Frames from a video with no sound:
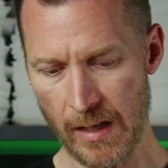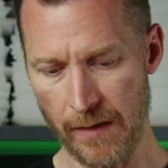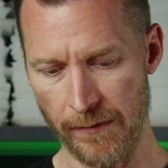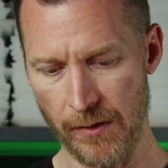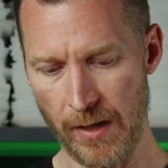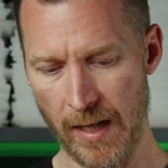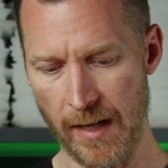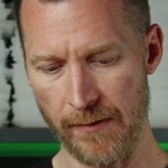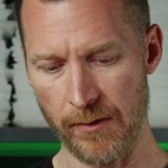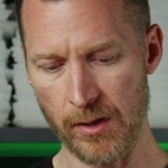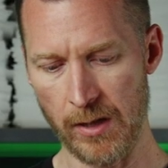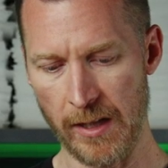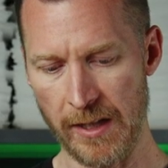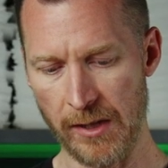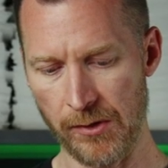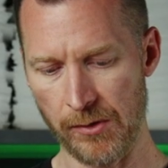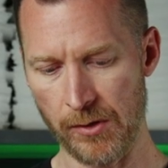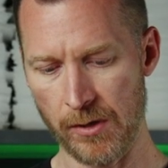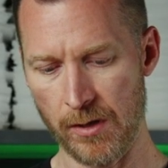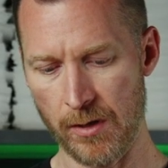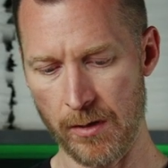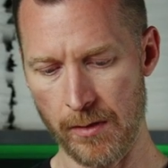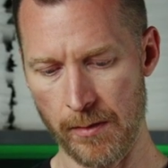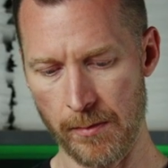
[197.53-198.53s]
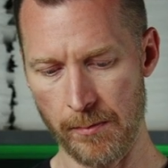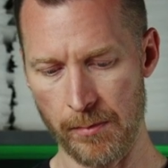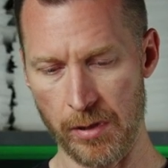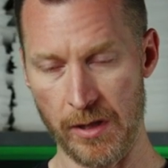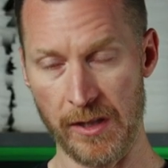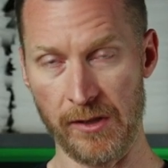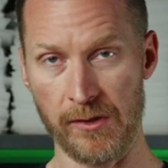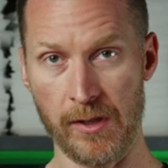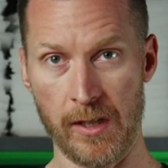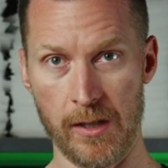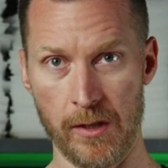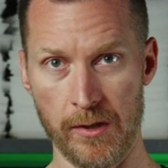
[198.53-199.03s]
if you have a laser,
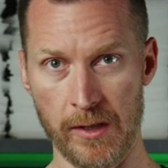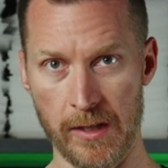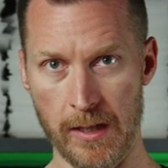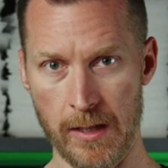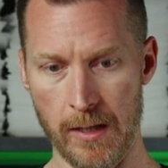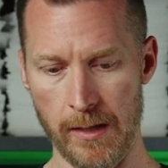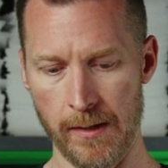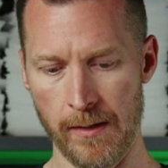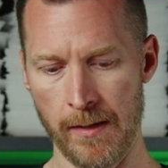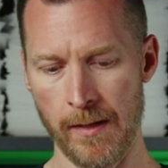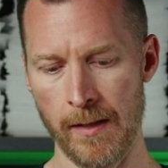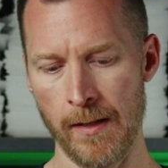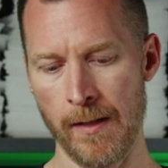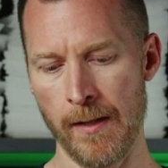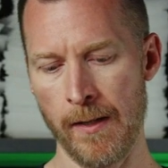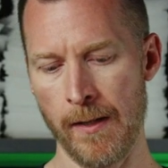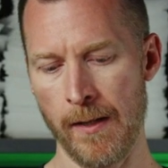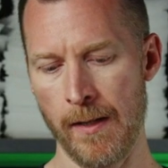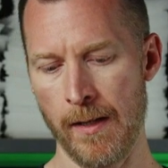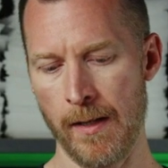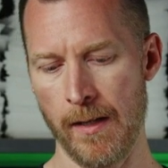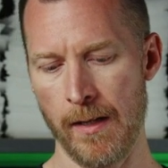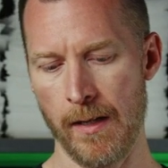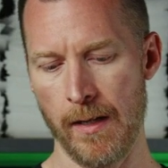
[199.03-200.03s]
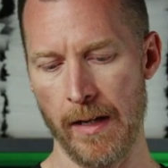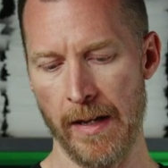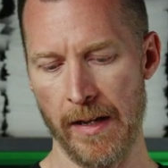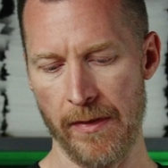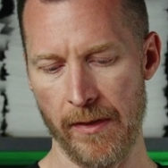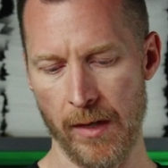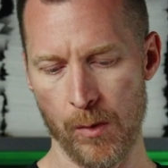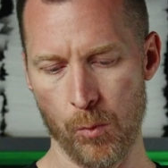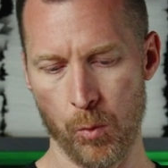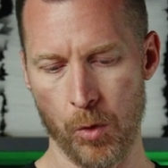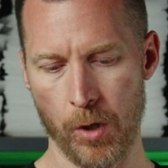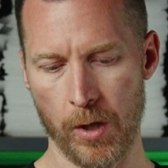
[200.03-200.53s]
place that on the gun
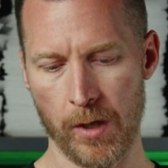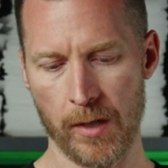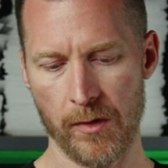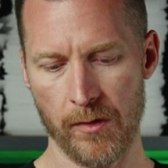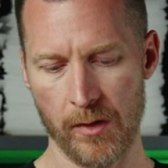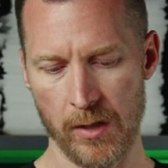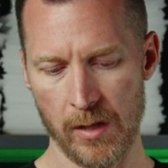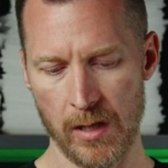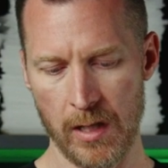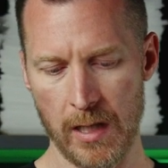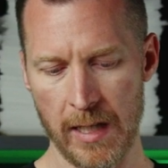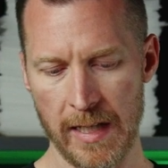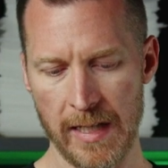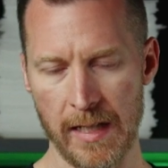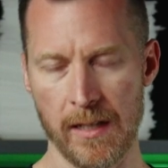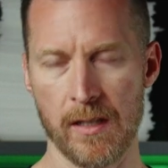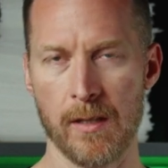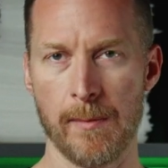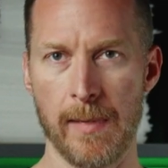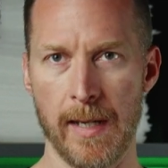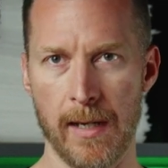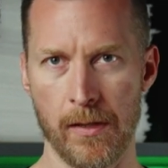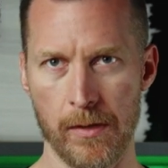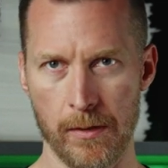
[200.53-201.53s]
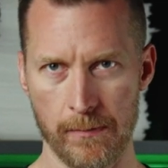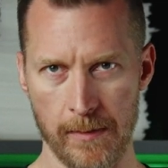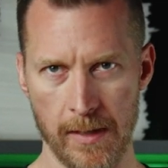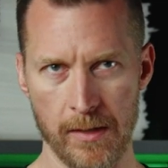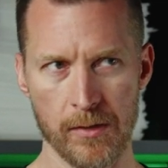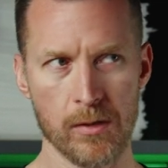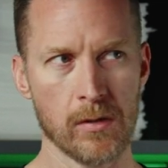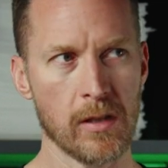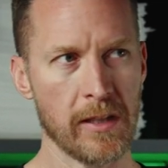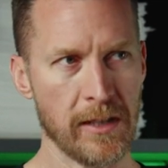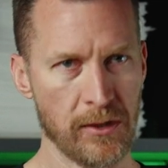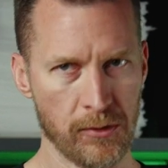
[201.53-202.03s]
and then work the light and the mount
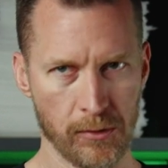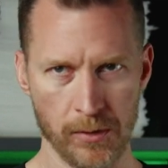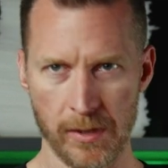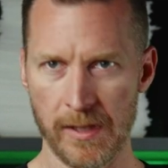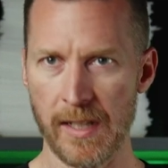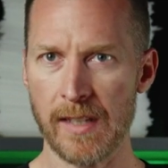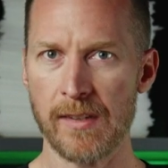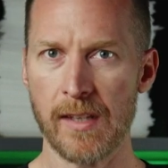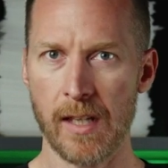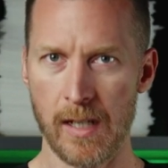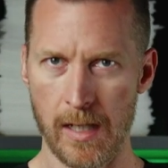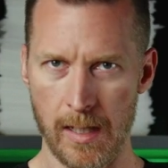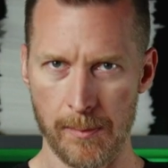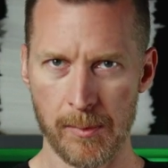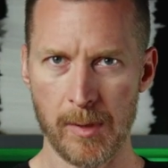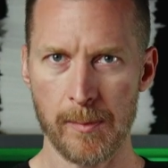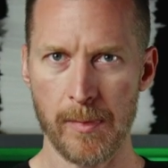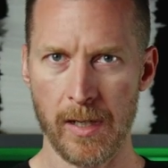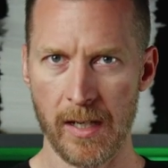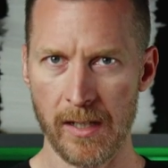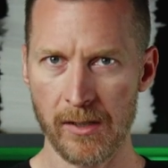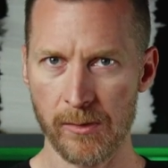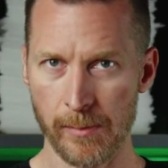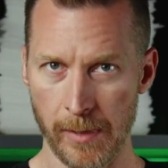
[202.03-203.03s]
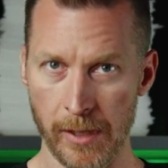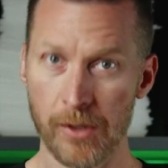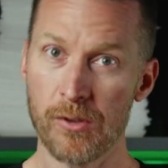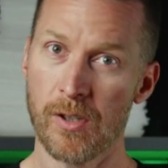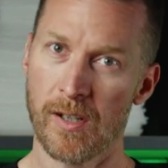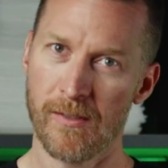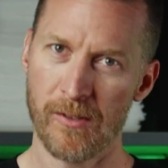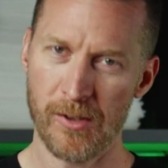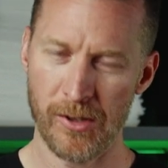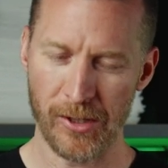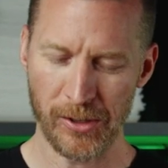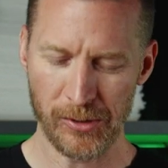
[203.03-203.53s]
around the laser, get that optimized, make
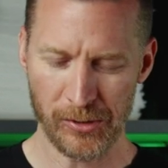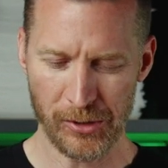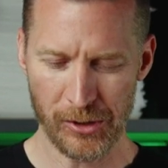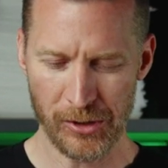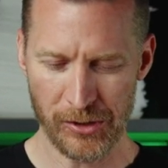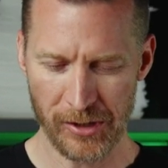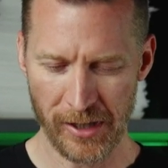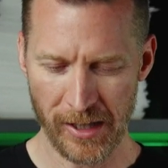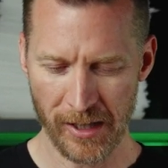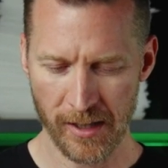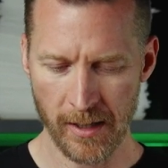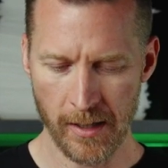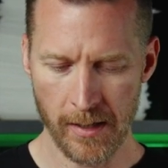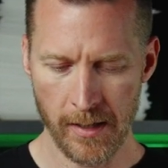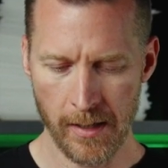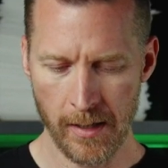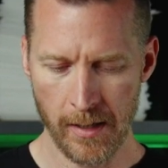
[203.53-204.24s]
sure everything's good there.